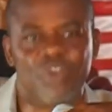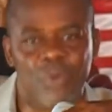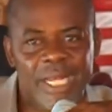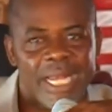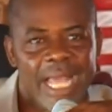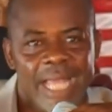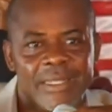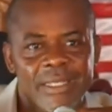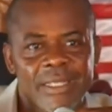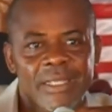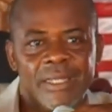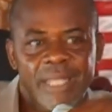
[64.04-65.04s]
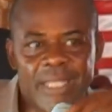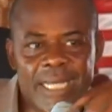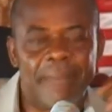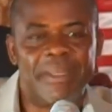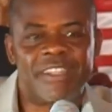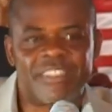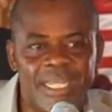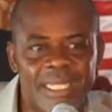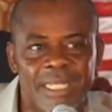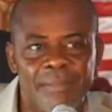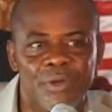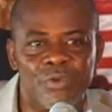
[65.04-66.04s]
doing that, they come and
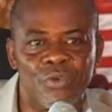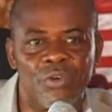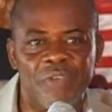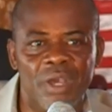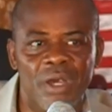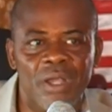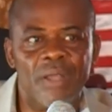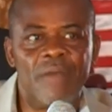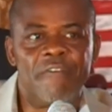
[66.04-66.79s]
sit in Monrovia,